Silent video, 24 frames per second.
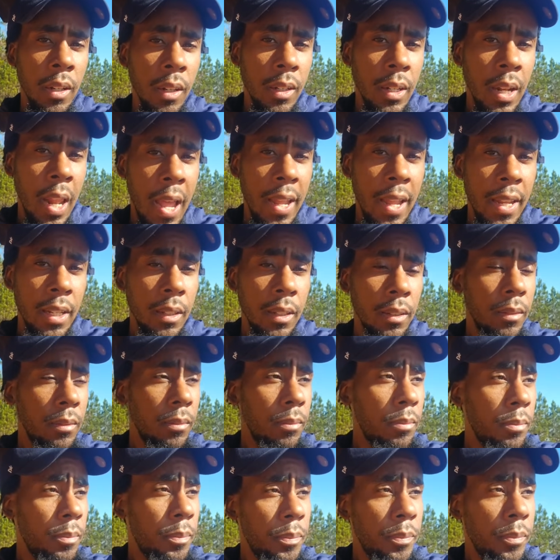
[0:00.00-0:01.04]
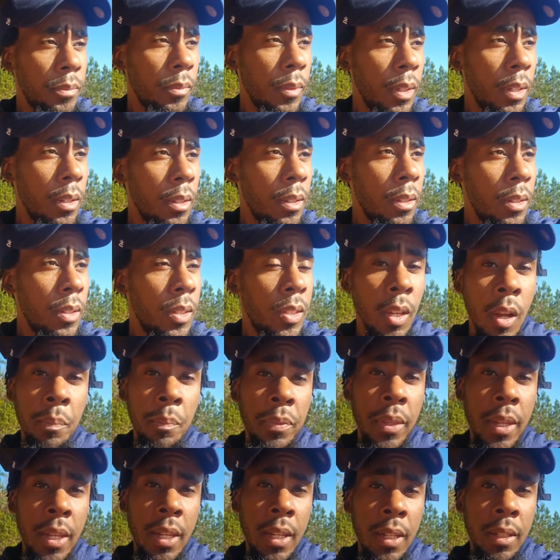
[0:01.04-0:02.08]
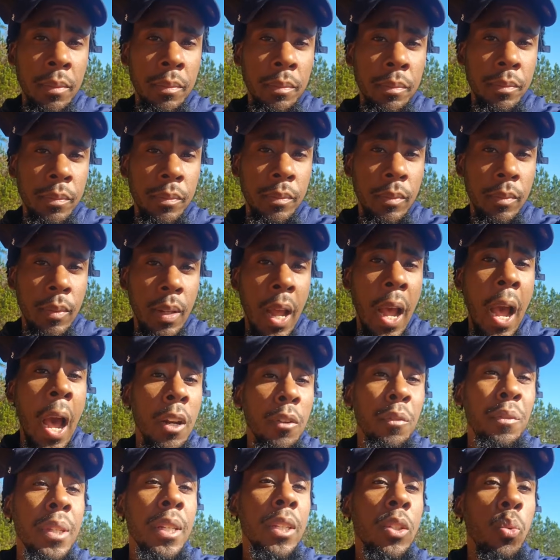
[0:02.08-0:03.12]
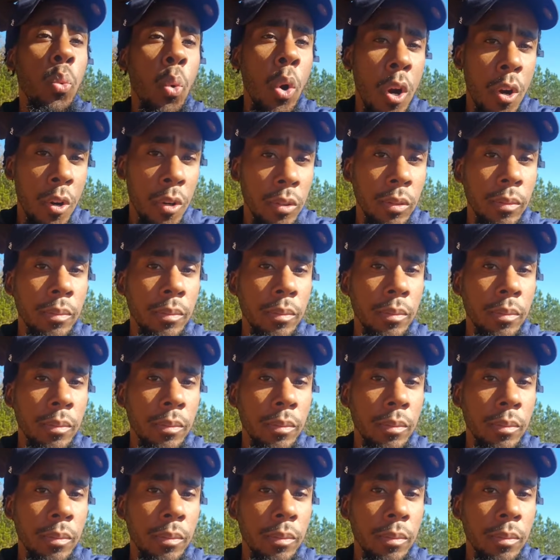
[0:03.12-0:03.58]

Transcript: like something out of this world.